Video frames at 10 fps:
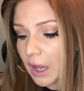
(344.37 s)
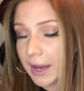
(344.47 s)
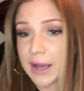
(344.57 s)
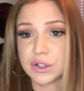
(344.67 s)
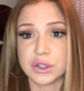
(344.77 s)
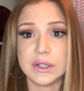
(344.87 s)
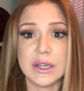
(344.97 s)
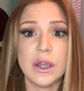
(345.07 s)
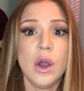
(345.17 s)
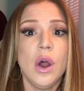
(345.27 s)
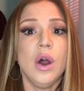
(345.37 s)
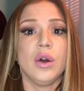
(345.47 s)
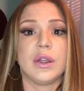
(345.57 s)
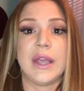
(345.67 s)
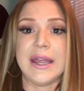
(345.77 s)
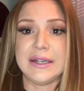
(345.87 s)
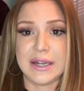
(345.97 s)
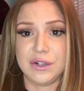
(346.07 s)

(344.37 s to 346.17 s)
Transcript: I actually gained